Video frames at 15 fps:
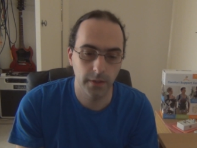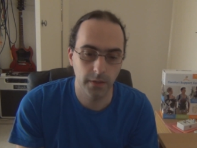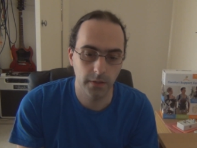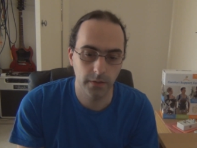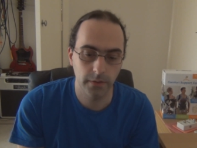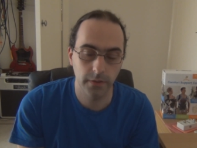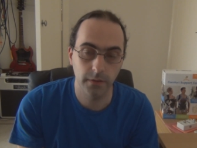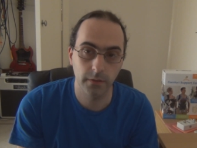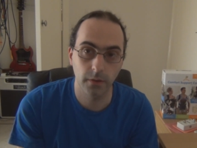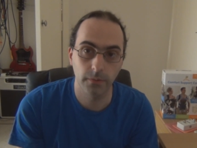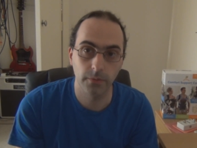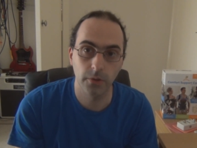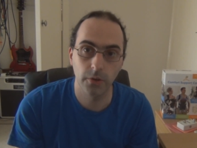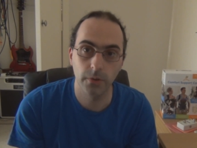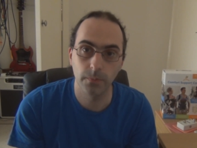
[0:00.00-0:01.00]
the things
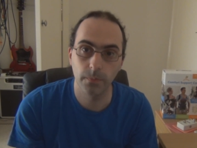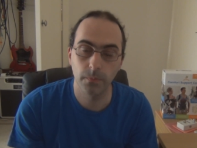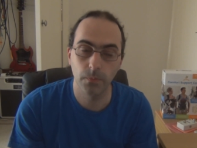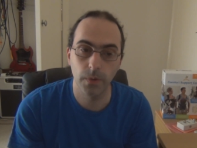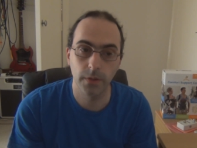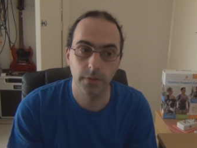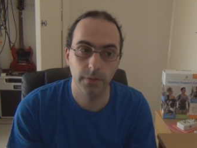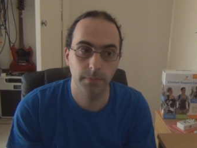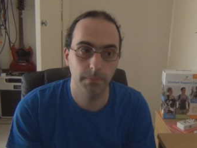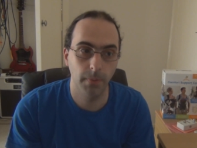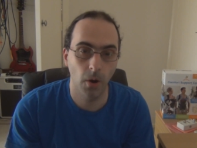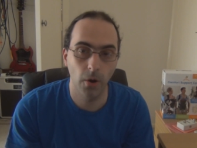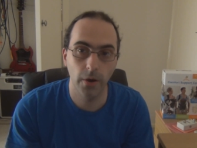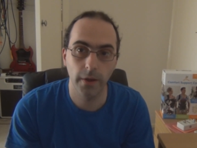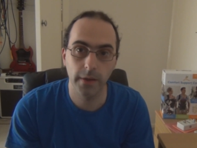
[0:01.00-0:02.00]
I've learnt with
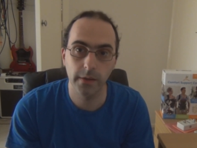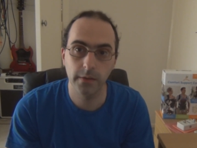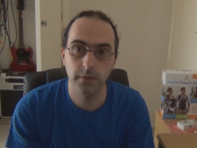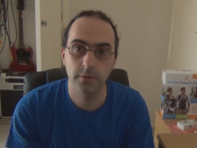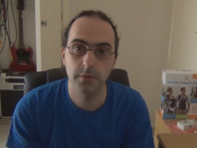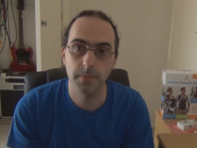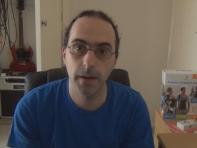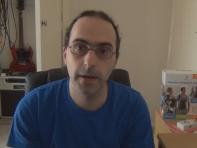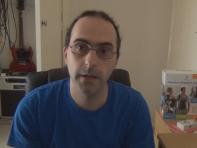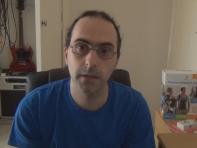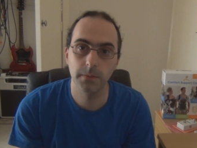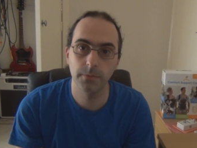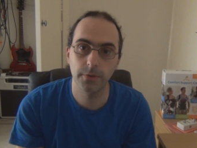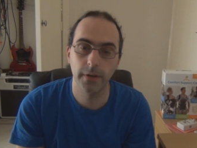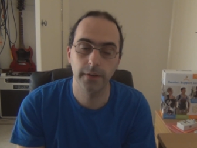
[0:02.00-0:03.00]
buying
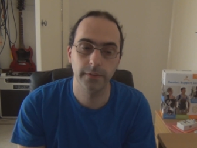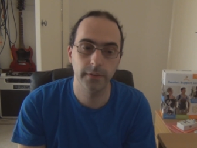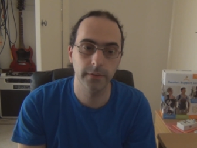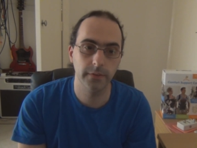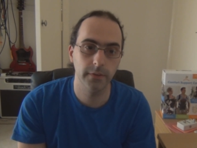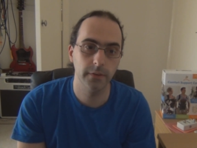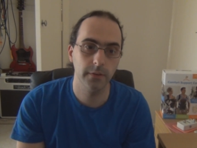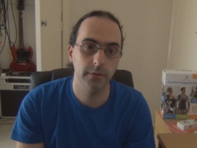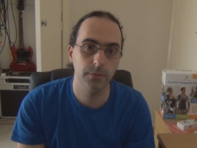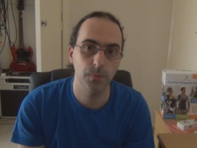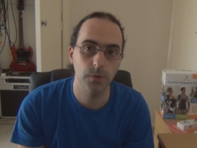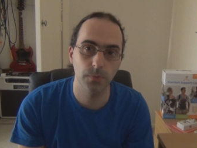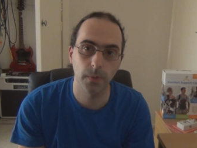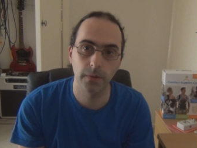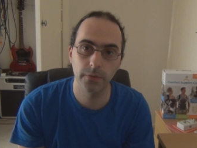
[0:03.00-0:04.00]
germanium transistors,
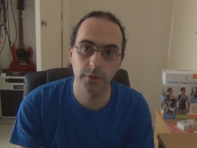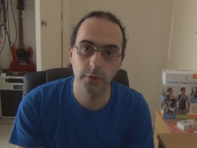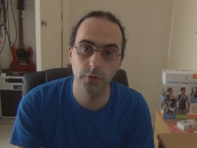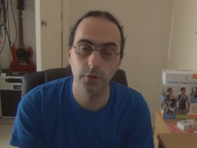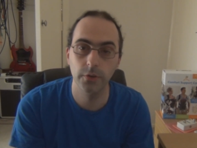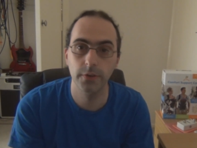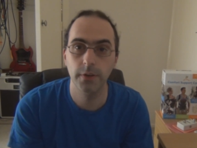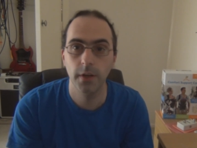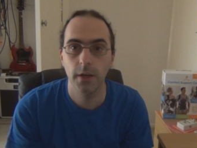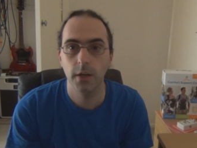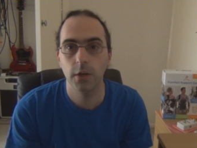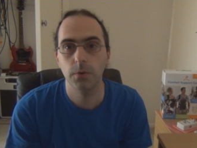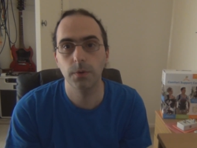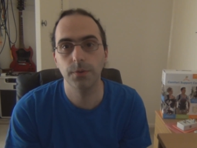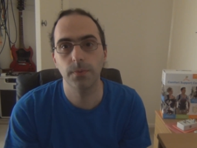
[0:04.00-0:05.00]
which ones are good,
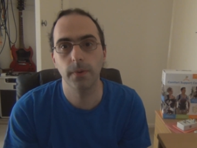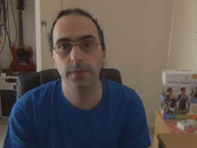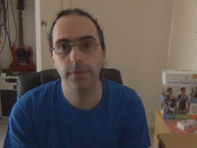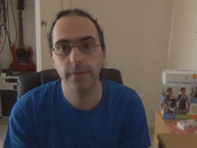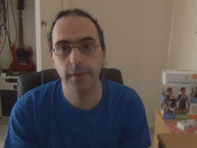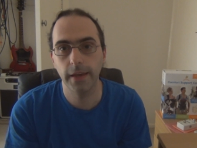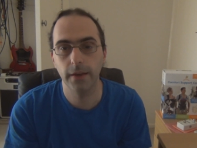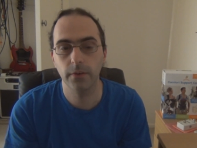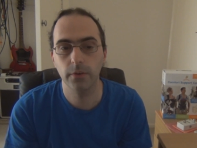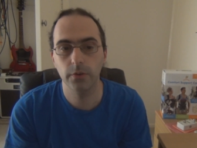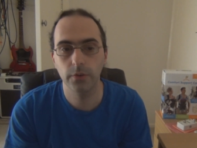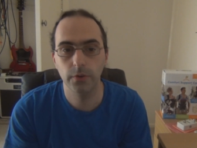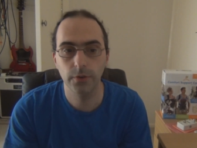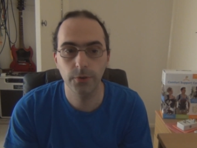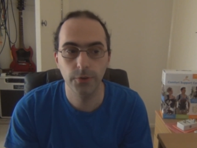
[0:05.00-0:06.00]
which ones sound
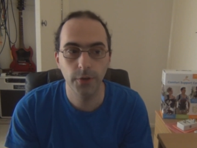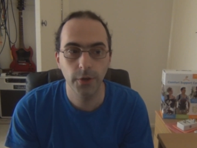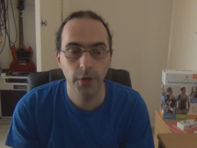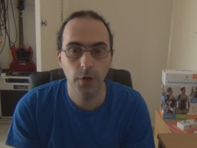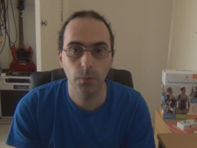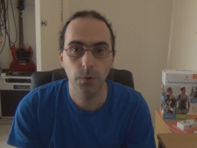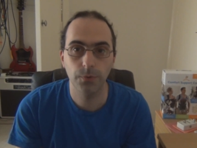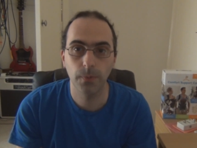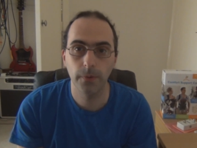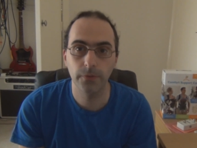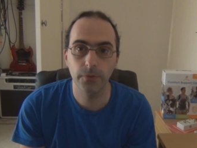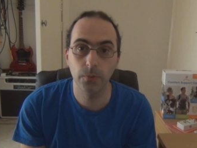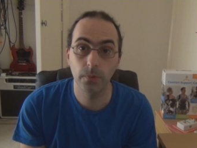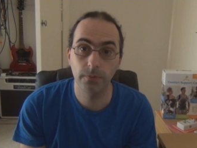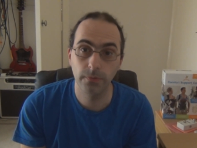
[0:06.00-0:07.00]
good, which
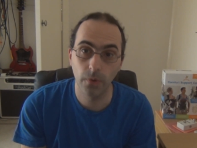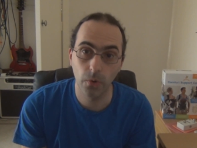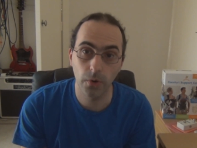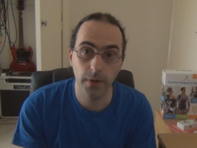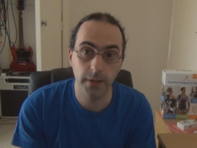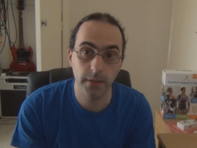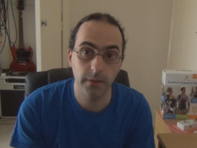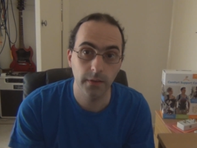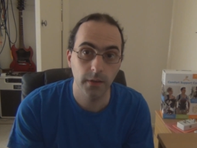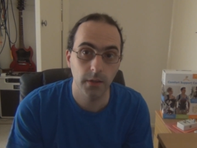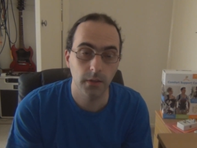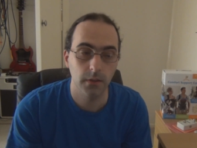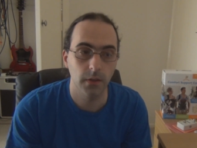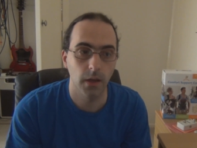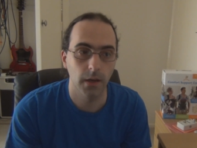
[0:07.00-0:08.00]
ones to avoid,
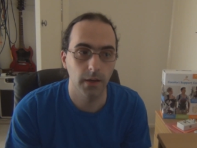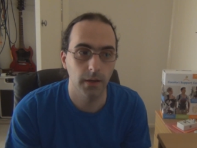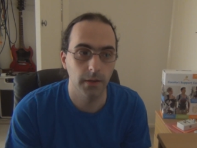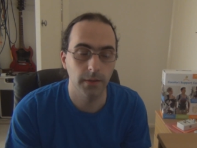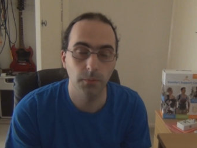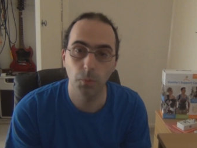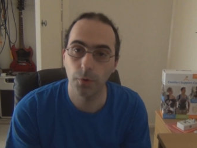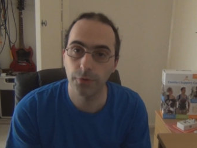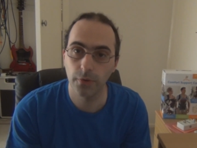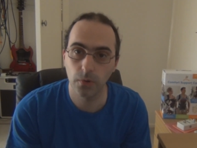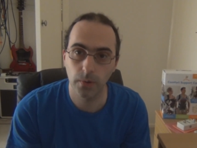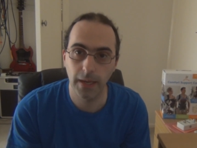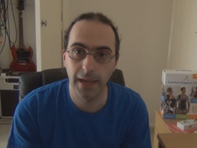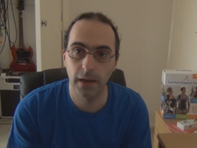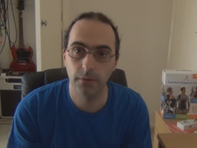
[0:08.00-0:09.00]
uh, what to
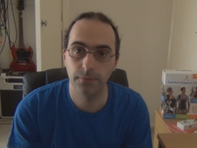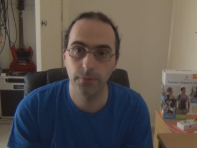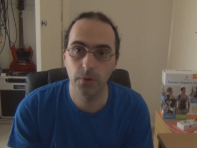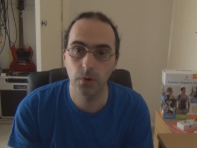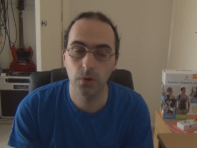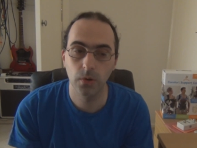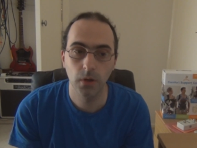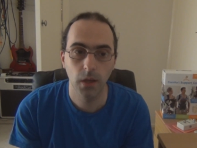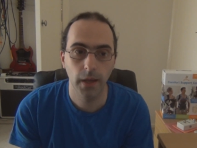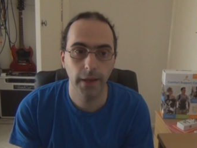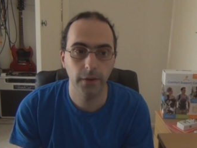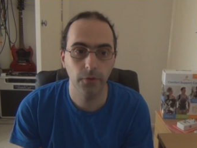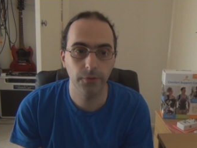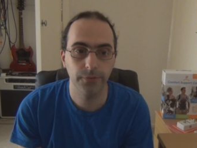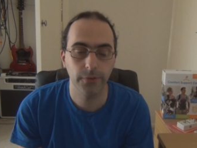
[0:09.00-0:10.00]
look out for,
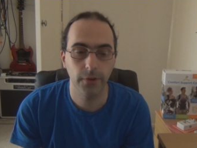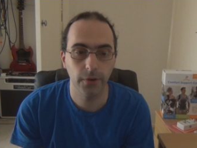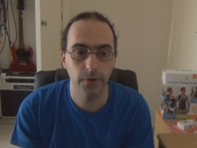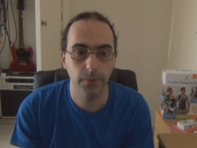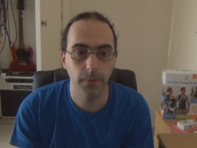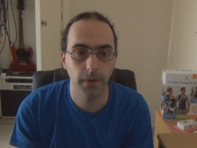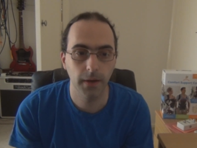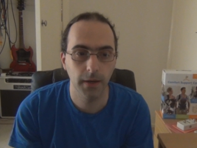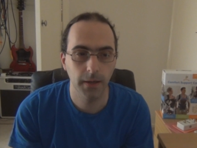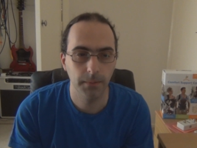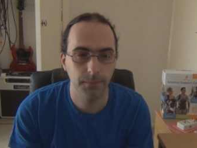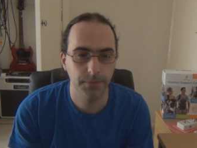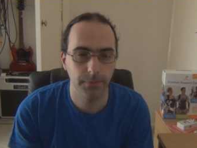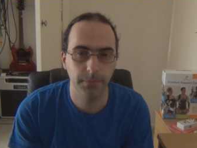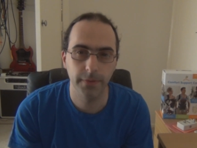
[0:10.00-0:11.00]
and also
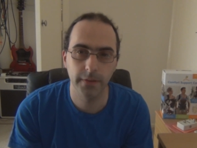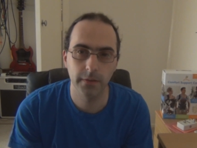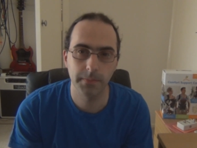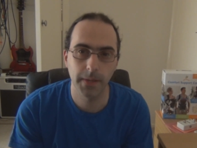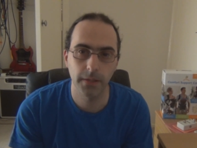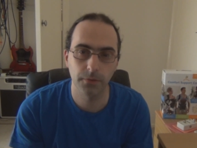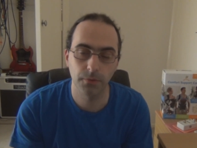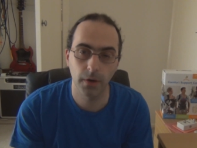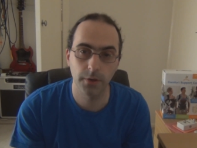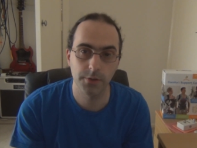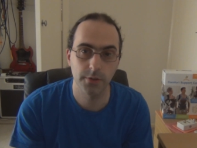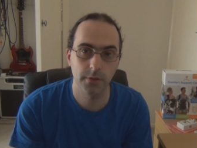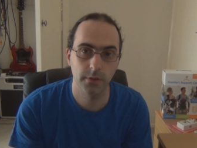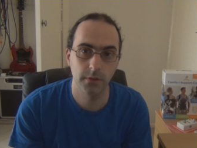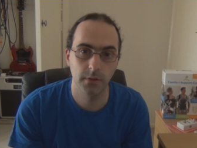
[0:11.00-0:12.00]
um, some things about the
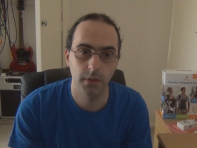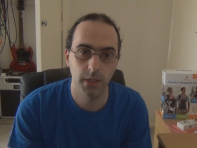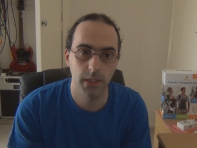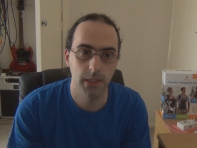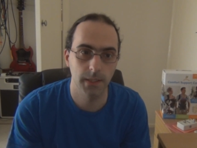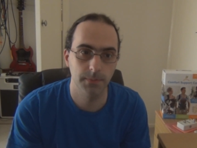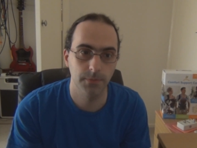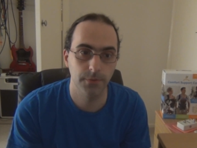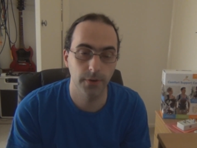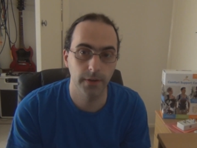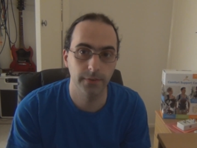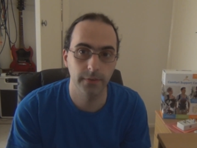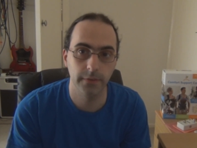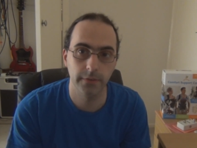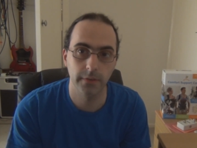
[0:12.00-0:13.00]
Russian um,
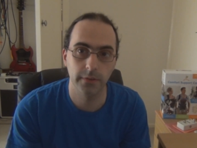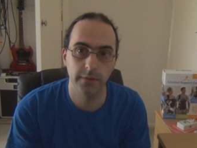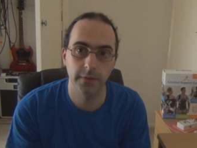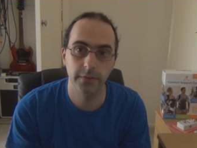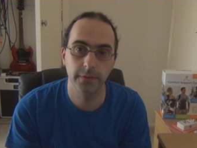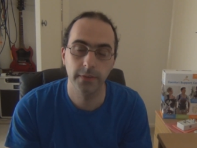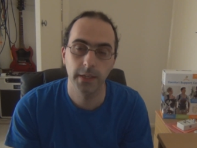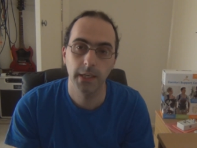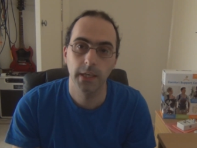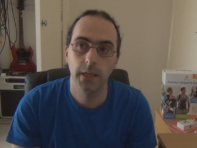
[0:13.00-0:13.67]
transistors because